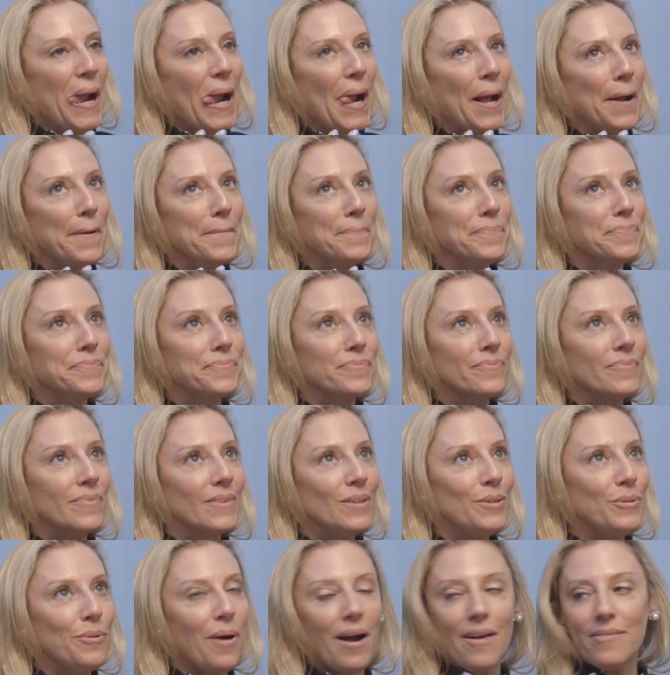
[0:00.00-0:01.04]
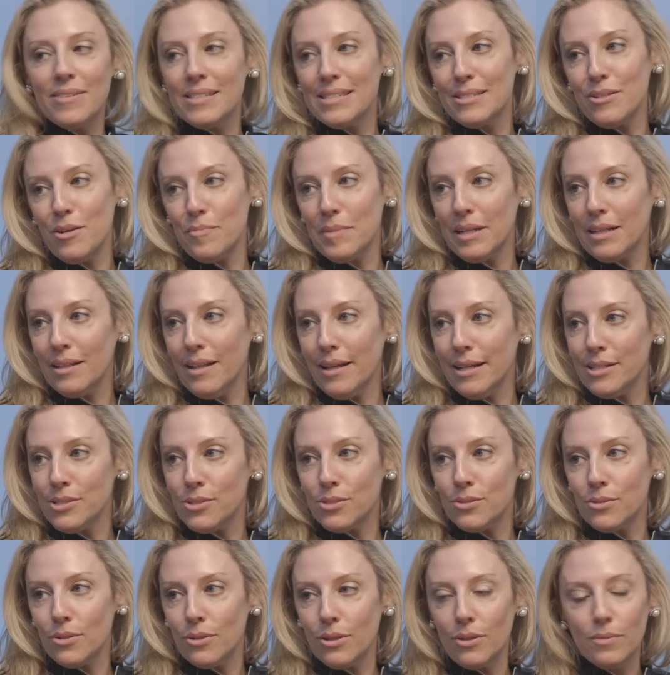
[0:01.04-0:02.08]
obviously all my
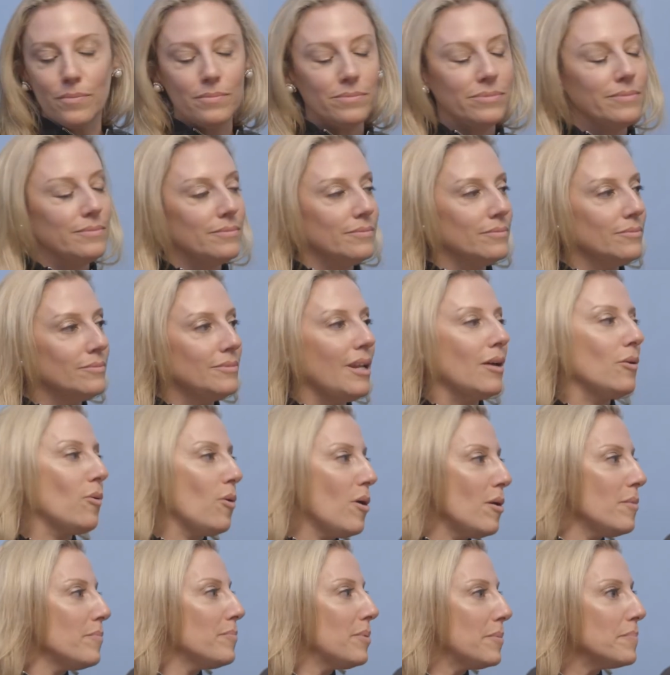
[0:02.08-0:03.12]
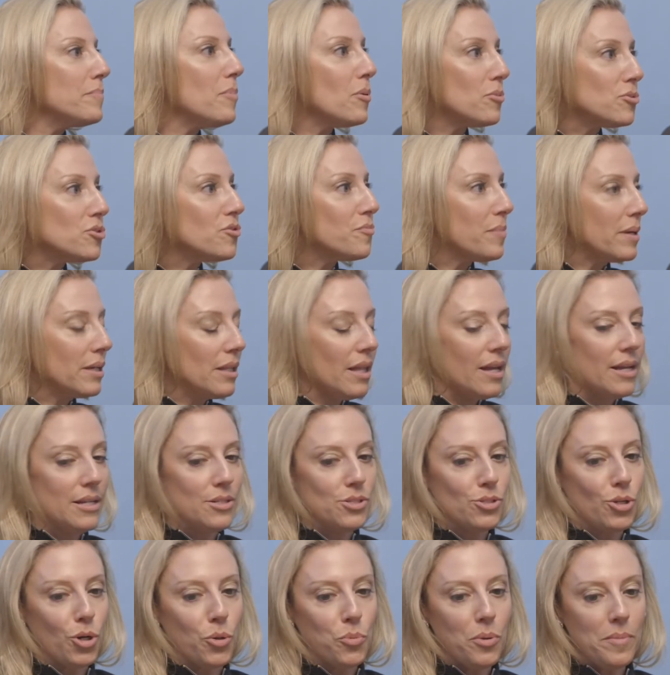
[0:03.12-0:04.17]
clients are, not all, but most of my
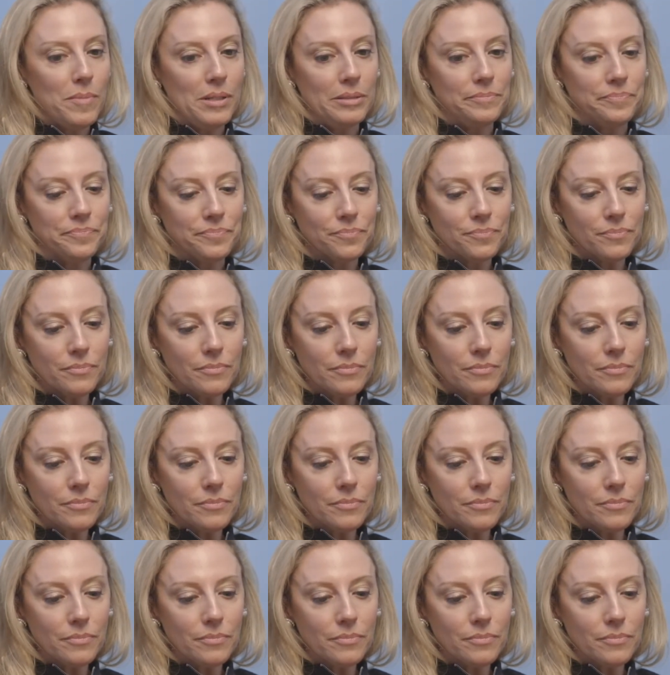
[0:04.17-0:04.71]
clients are women.